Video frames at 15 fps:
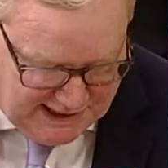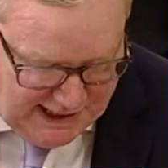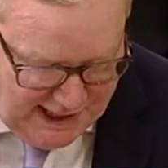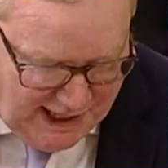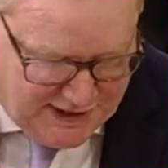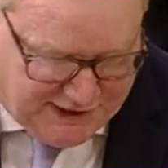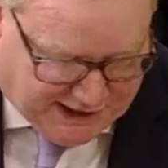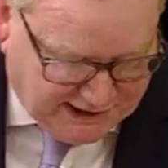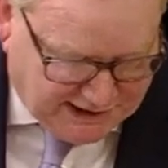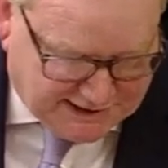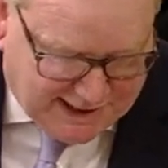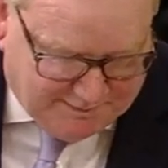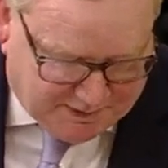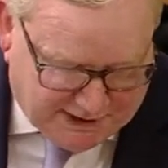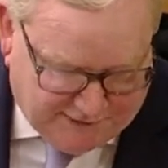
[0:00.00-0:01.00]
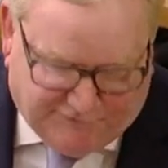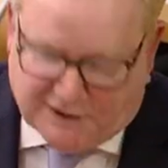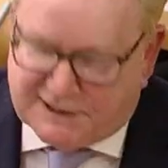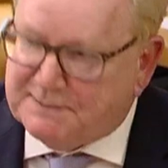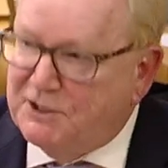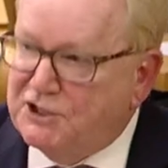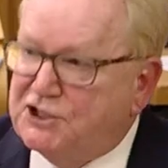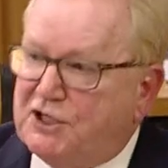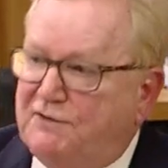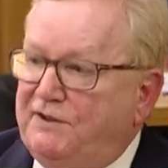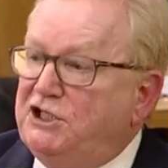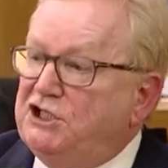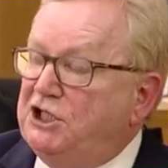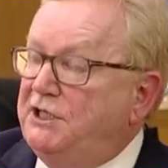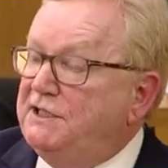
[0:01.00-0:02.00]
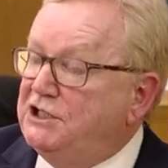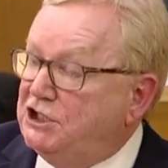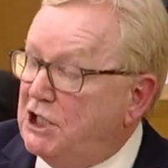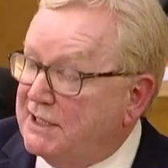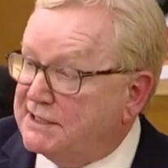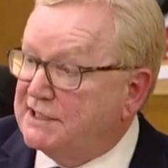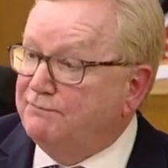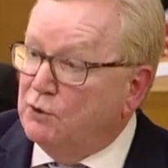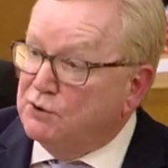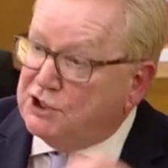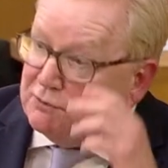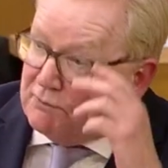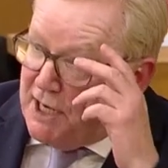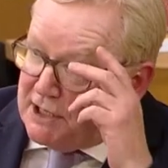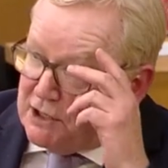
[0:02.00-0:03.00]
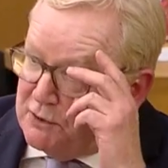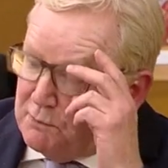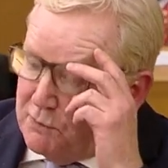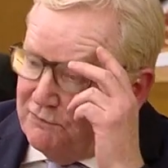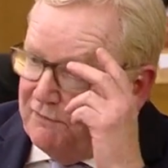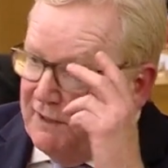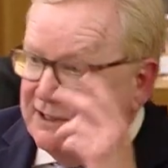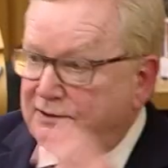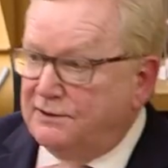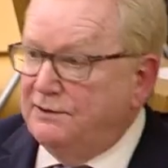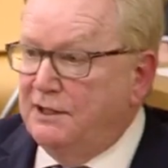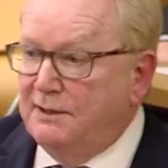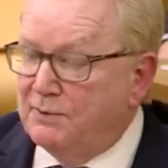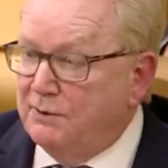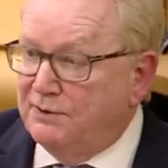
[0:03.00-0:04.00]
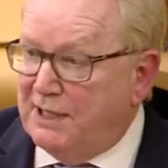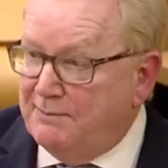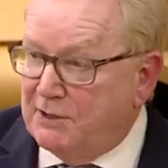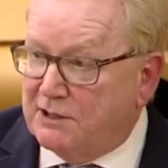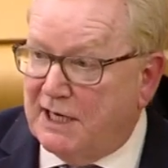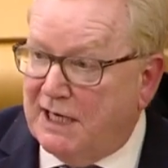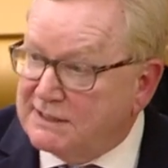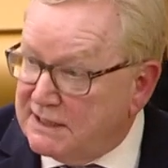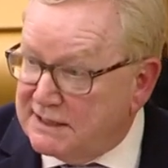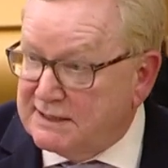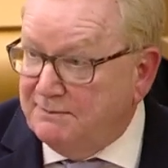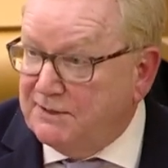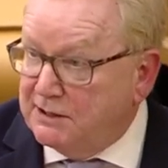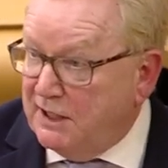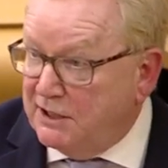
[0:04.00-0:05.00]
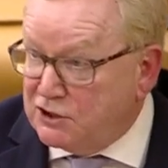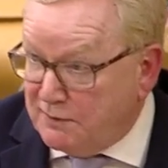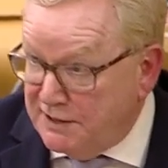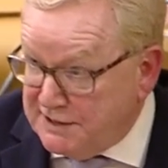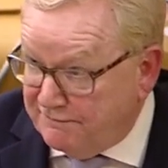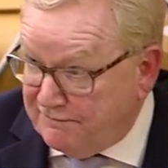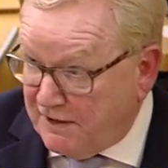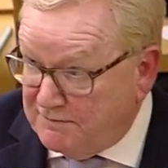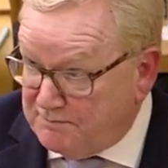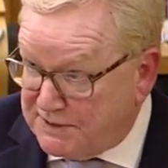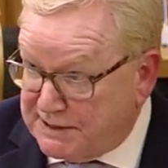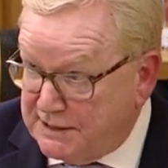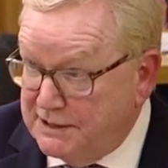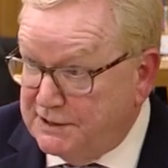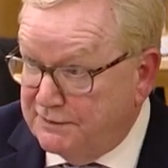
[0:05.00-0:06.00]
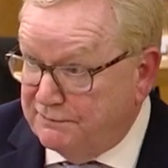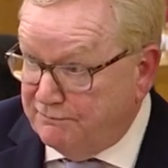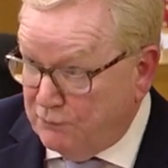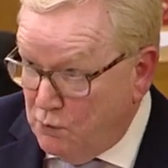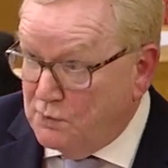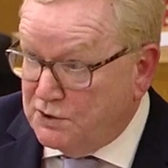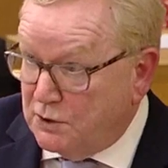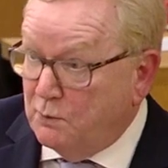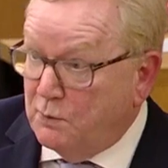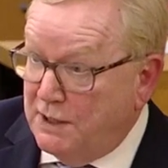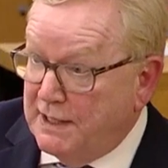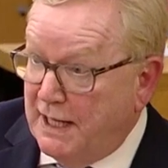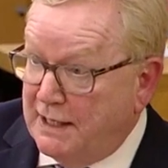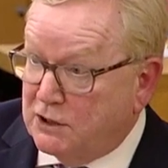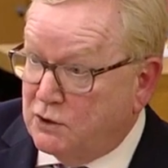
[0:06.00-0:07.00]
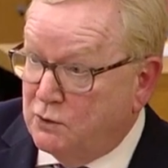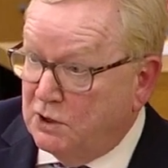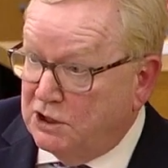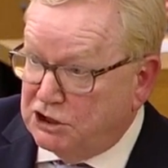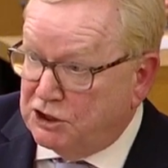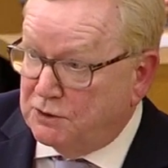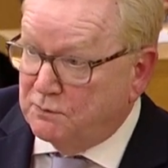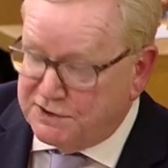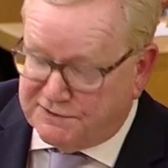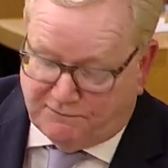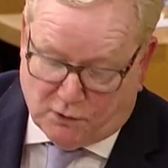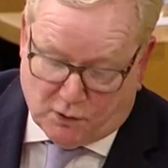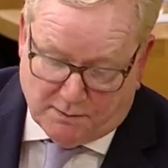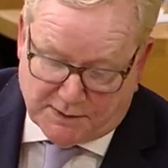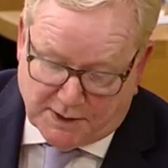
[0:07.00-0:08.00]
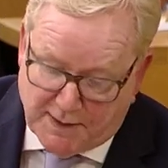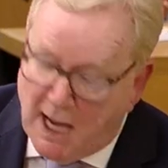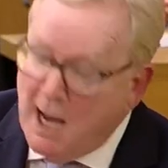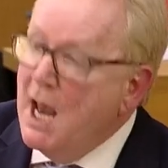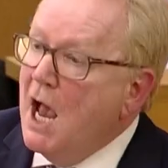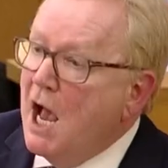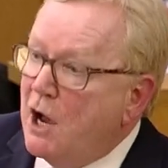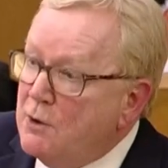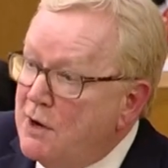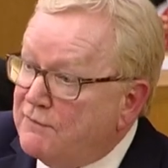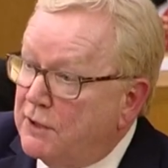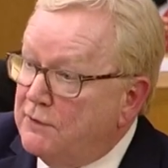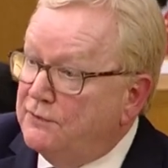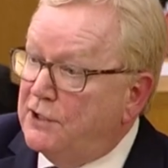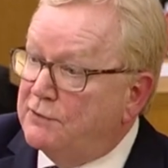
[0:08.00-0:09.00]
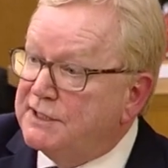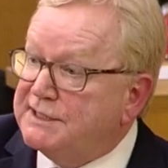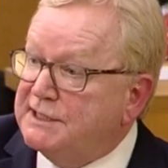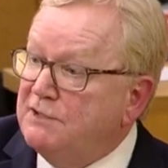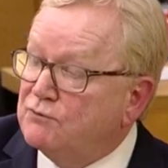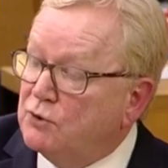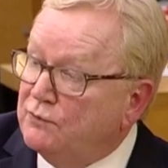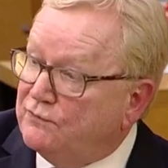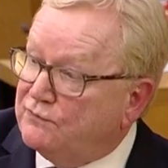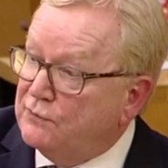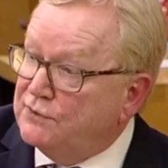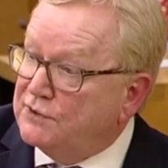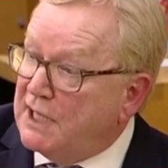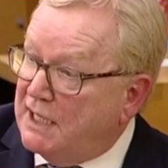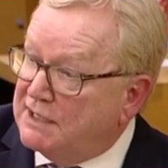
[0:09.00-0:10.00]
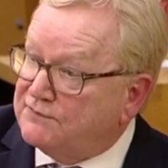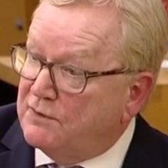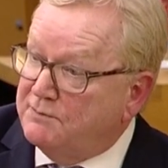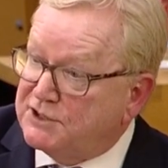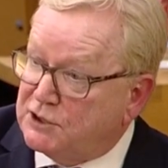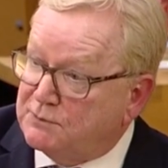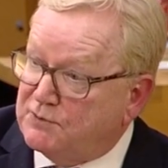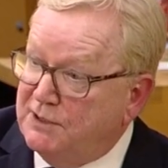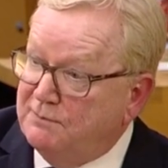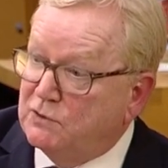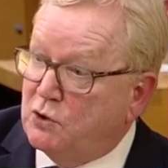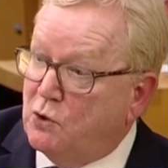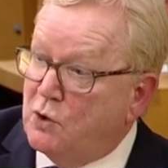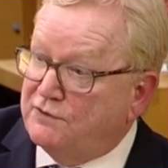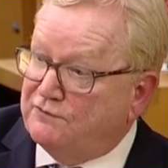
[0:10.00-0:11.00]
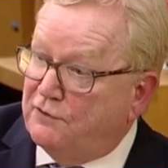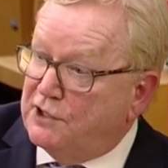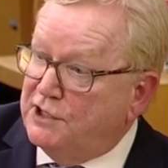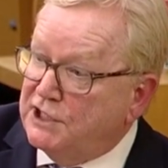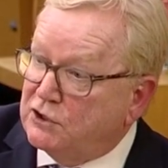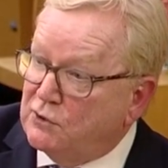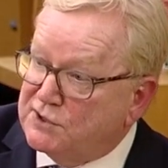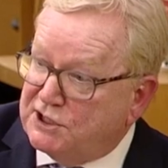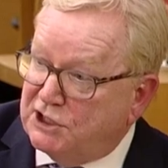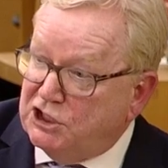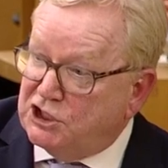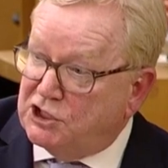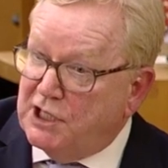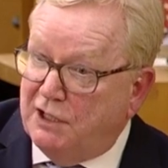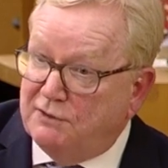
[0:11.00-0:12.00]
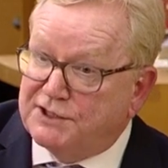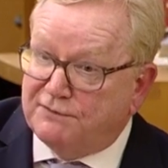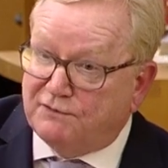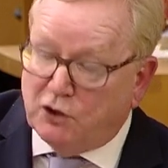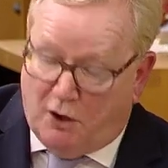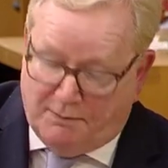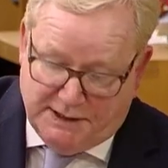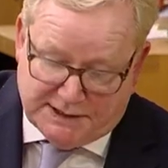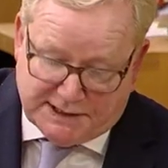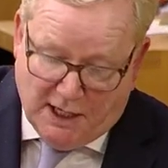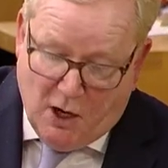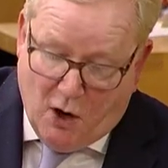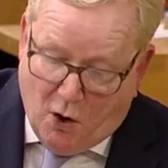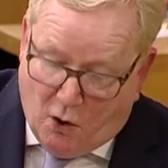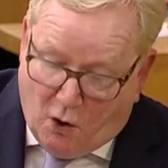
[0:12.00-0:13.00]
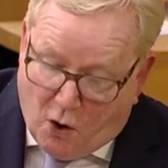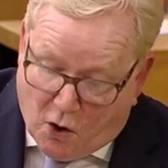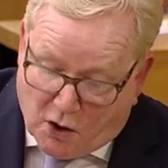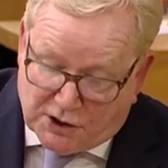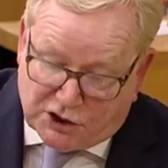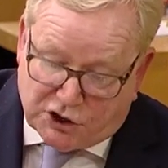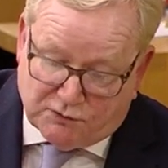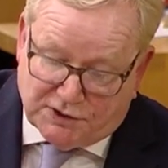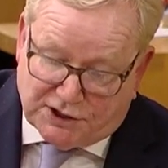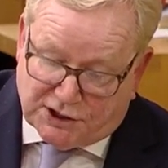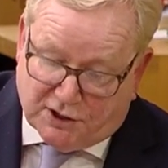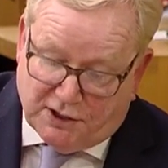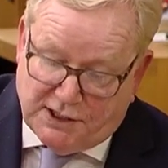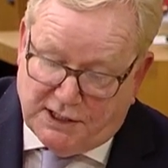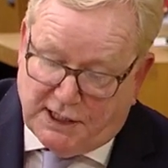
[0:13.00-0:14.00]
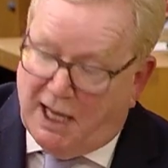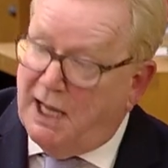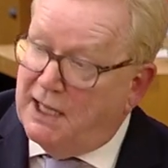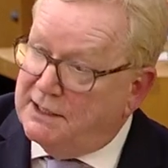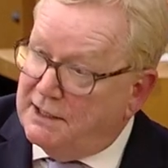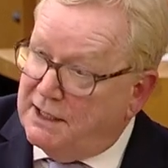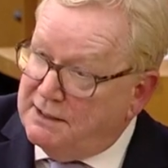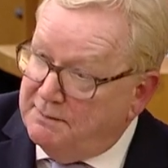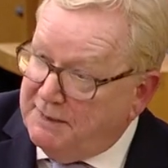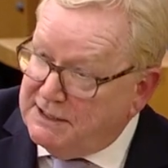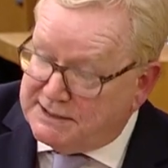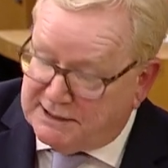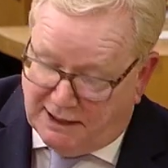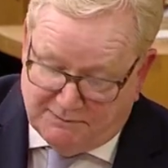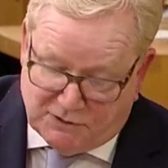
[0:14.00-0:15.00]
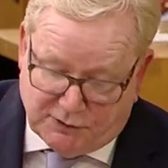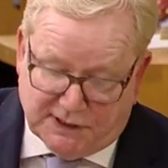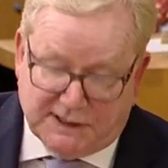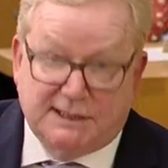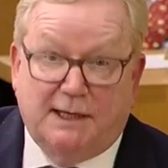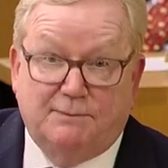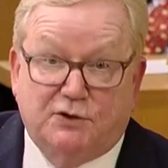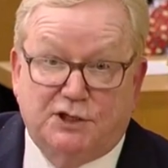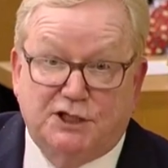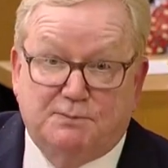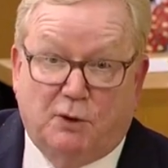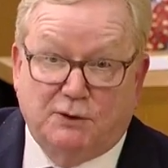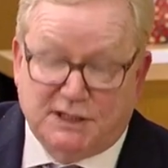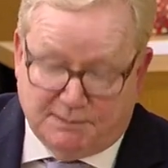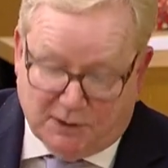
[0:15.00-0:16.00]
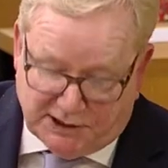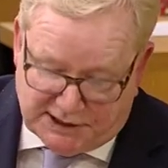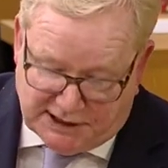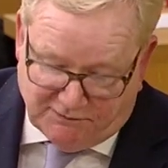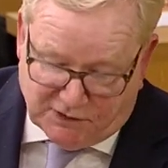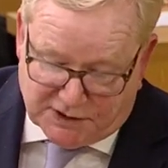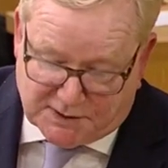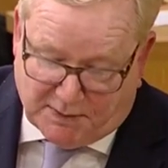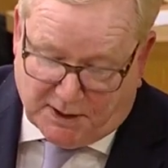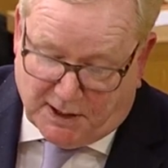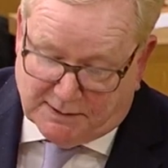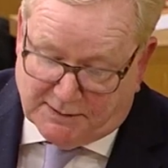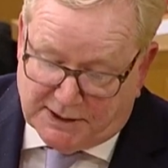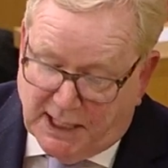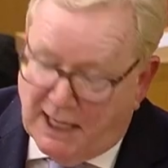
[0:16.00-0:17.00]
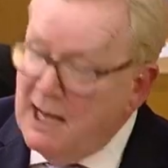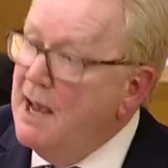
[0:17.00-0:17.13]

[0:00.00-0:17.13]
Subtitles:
I think the Deputy First Minister, if he checks the voting record, will find that the Liberal Democrats had something like 25% of the vote when that coalition was formed. However, there is a route through, from the Supreme Court, for a negotiation in the House of Commons, or to return, in the meantime, to accept the responsibility of this Parliament.